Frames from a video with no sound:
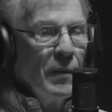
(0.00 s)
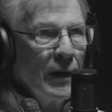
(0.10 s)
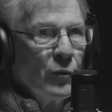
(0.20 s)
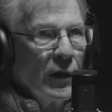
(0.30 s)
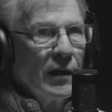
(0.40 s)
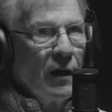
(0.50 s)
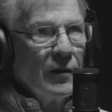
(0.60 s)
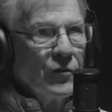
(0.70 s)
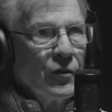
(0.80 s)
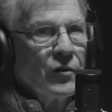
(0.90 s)
many
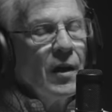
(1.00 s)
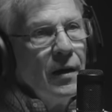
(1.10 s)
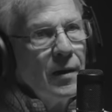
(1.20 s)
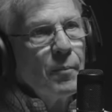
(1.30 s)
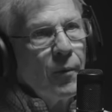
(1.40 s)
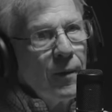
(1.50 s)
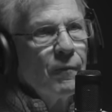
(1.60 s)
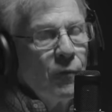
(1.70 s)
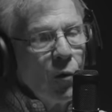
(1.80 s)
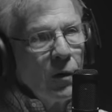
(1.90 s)
reconnaissance in prep
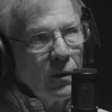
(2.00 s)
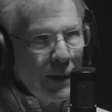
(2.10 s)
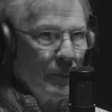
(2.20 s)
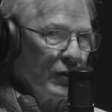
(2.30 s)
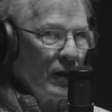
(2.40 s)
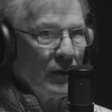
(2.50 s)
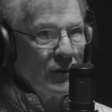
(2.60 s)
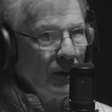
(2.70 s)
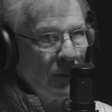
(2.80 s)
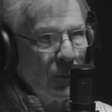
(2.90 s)
for Lam Son
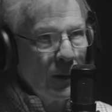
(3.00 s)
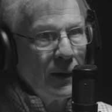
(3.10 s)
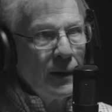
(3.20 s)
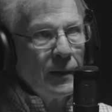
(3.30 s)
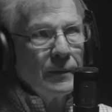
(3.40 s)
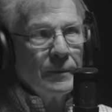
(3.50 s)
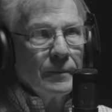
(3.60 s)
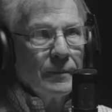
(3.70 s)
719.